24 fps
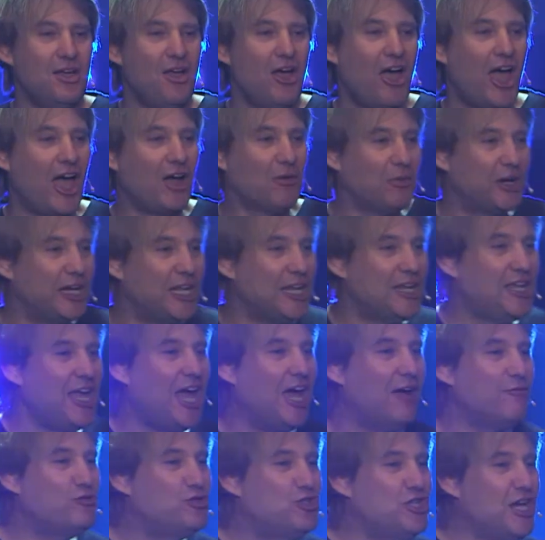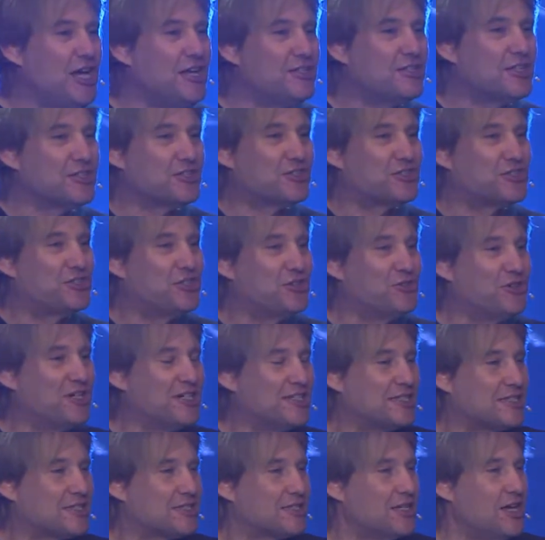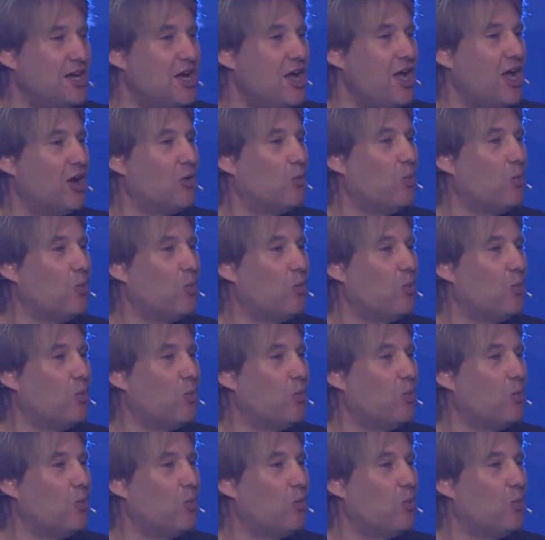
And when he gave Jesus to us, it